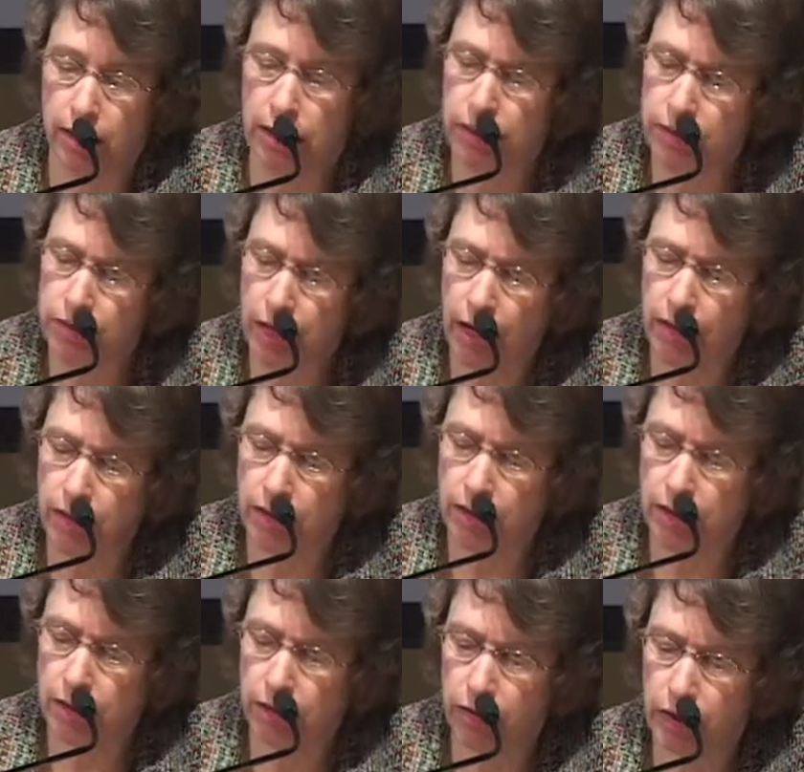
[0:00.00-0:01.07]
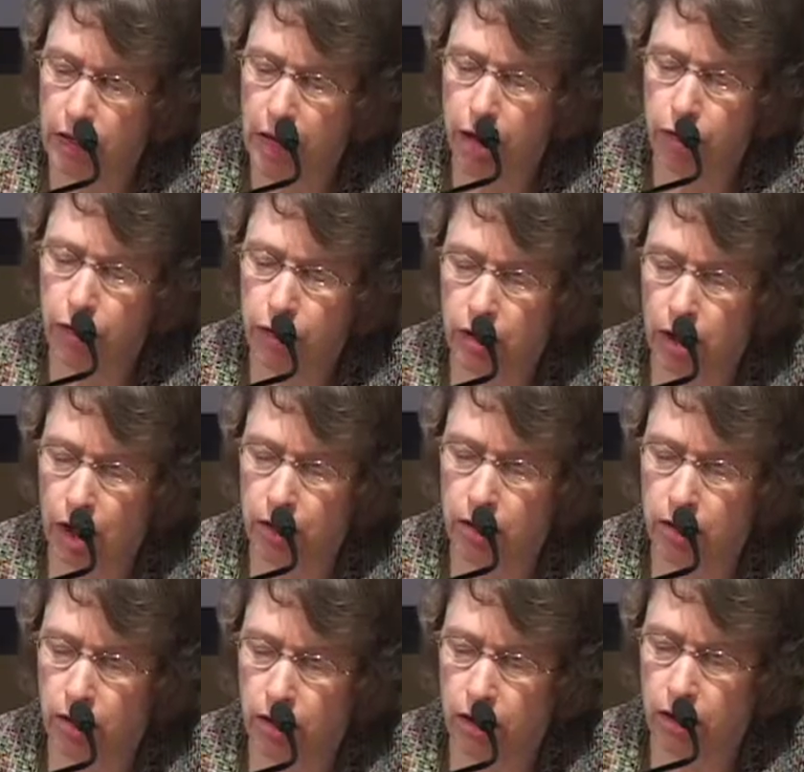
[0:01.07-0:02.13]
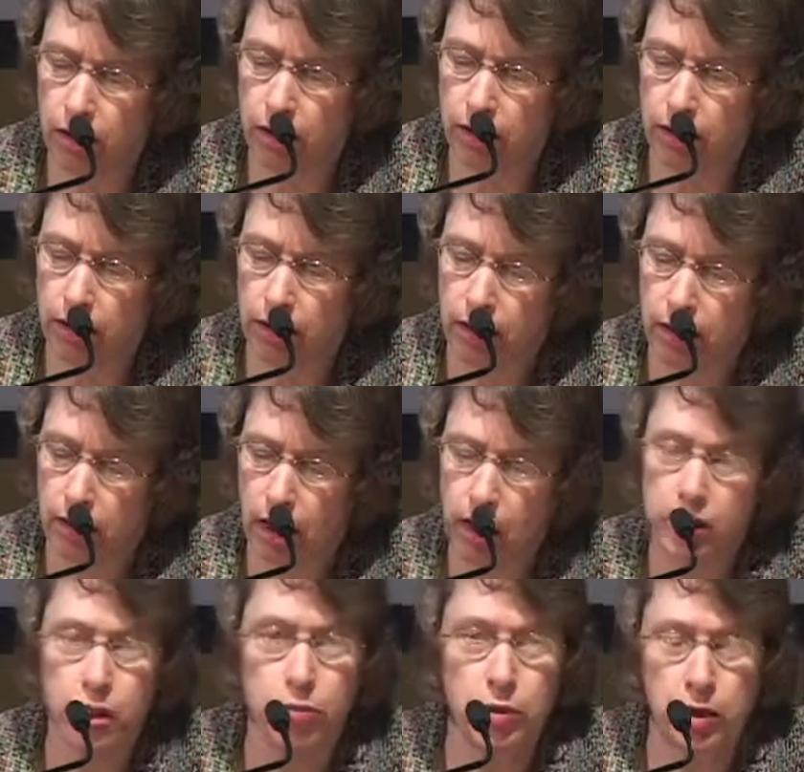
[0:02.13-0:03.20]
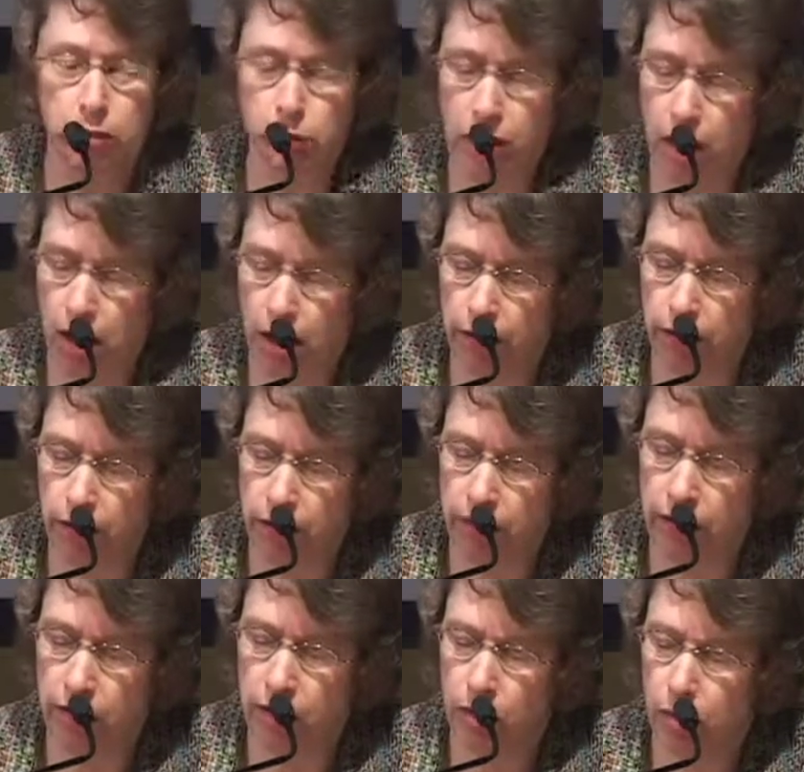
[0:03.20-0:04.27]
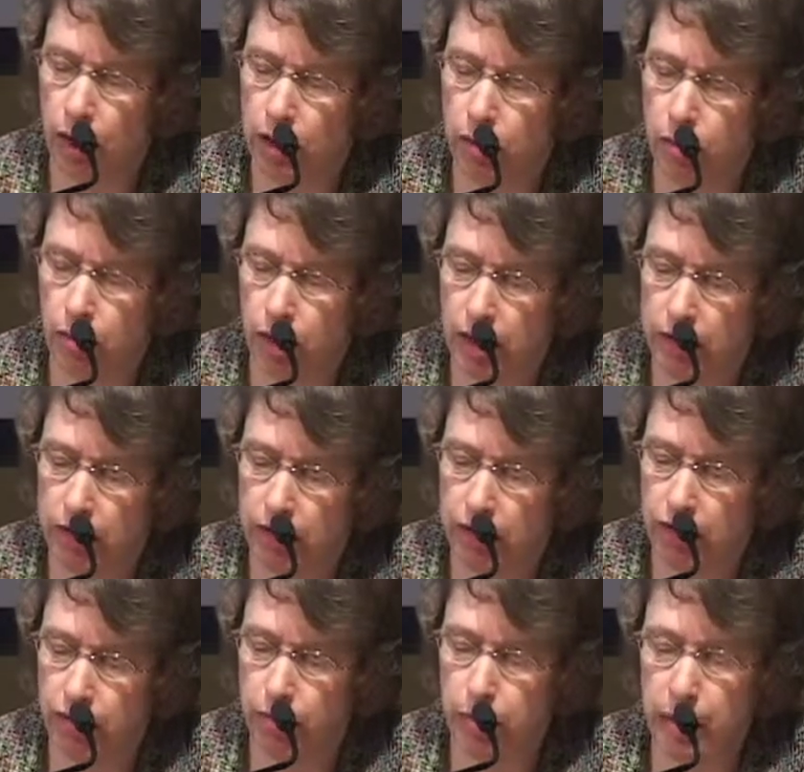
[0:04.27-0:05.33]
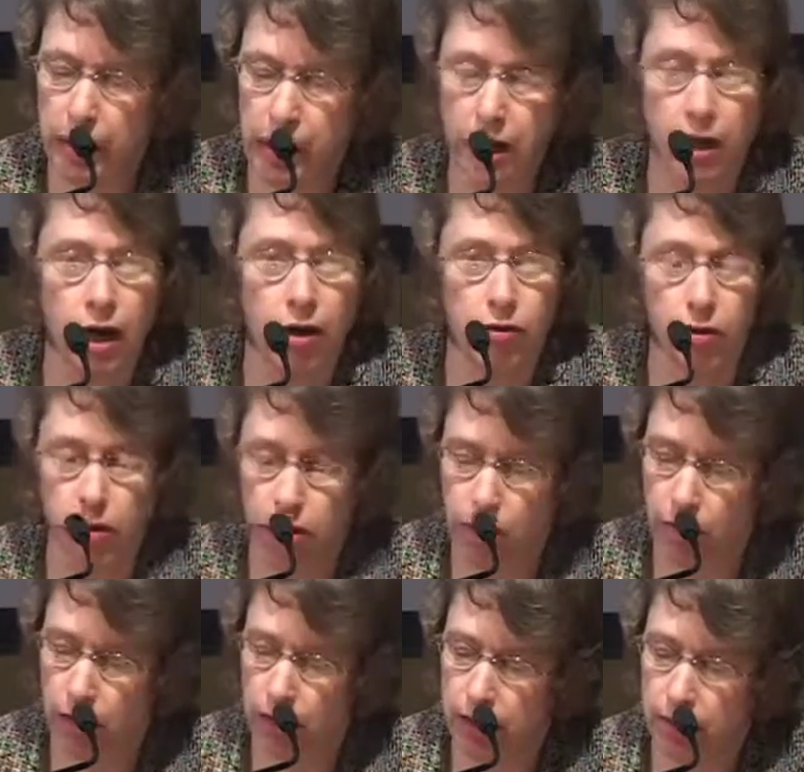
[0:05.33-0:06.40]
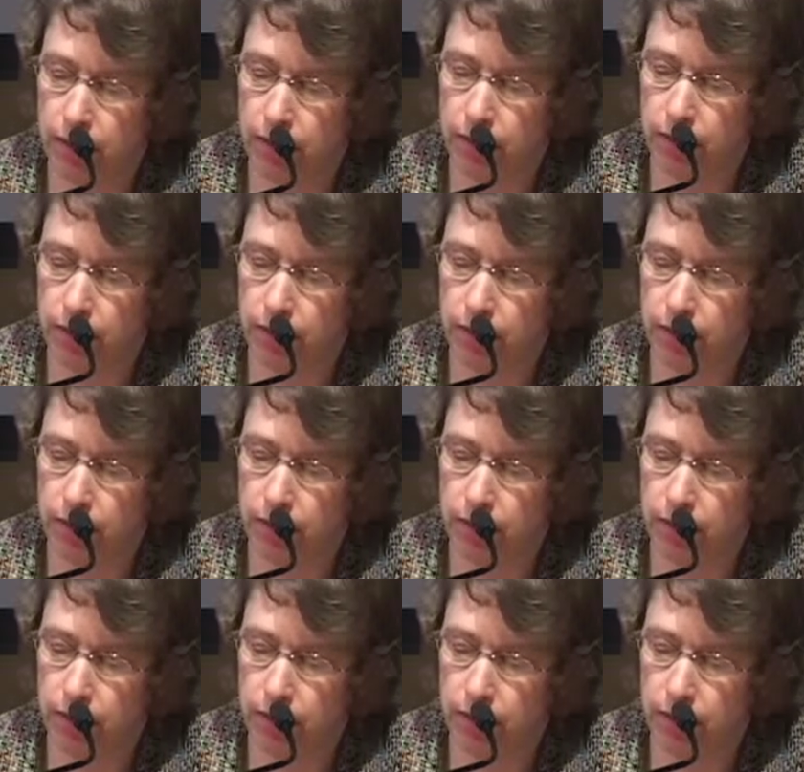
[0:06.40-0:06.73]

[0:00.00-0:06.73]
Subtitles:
gives evidence of a now forgotten art, not to be recovered even by the process of picking out the threads.